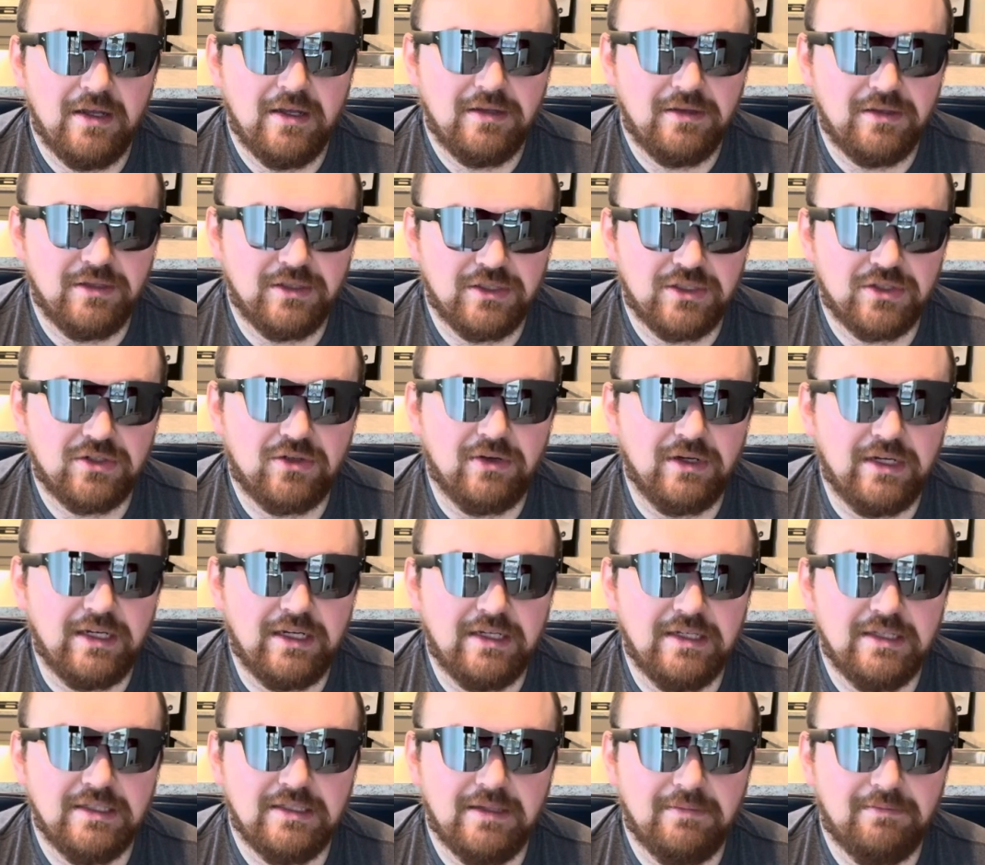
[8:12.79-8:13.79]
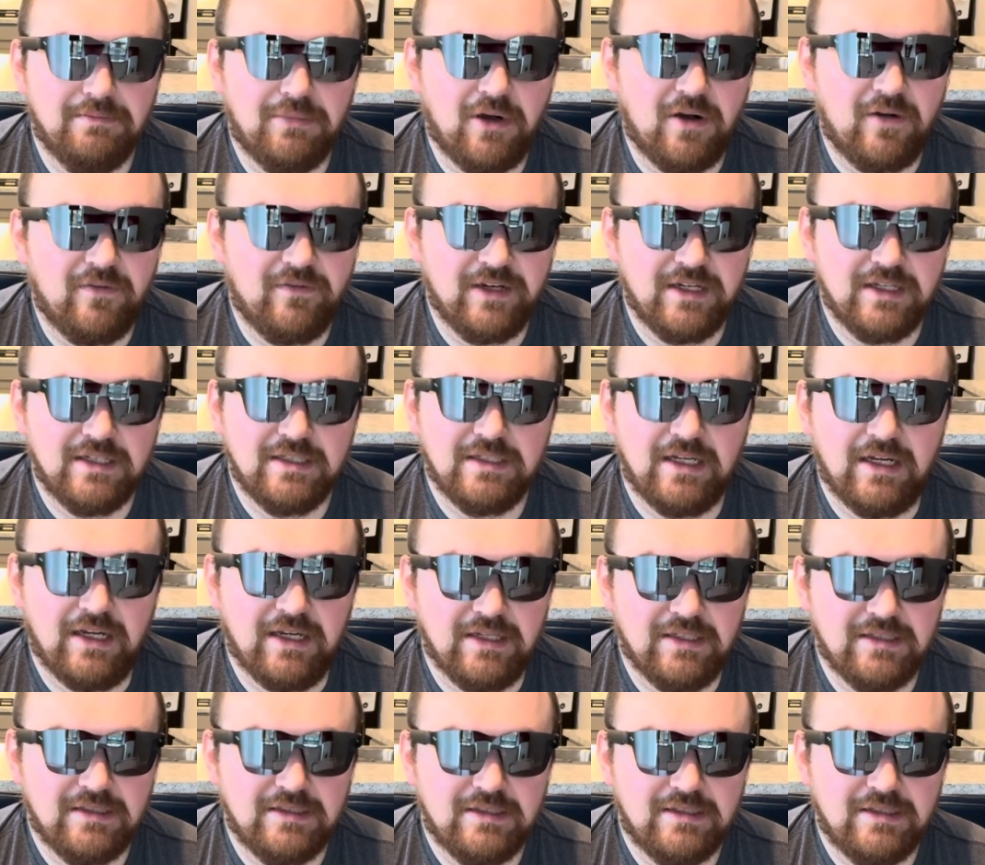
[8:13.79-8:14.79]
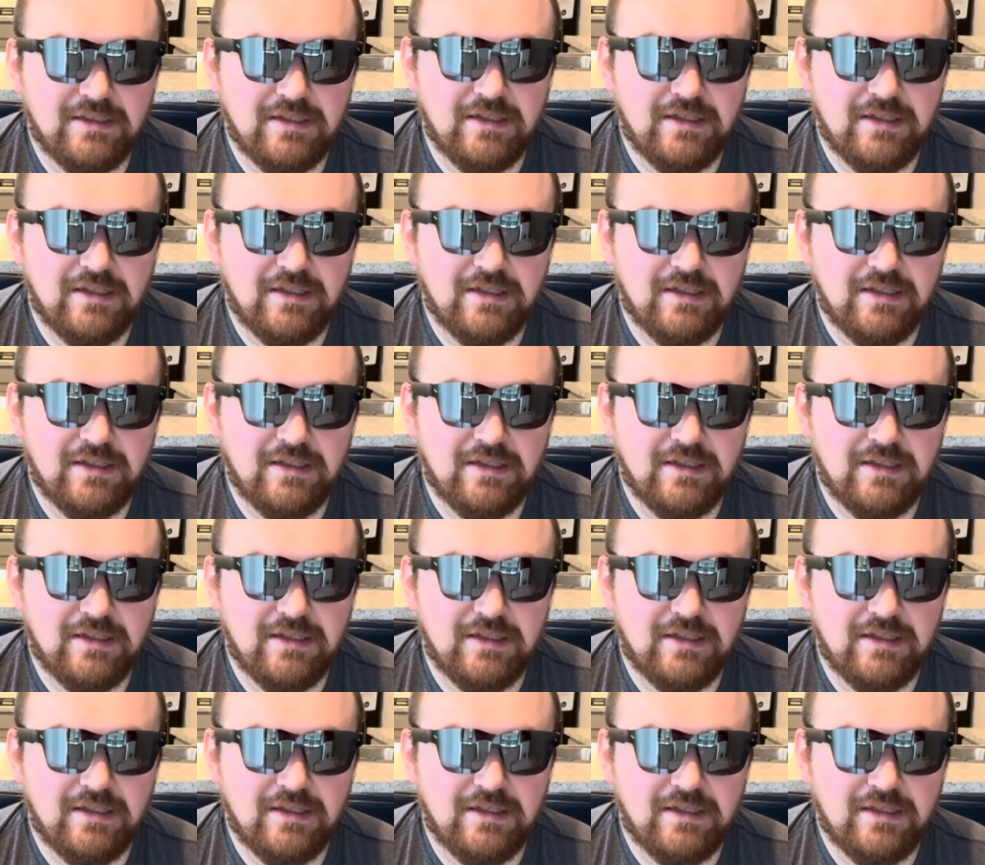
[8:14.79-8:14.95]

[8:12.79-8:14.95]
The screen is the perfect size.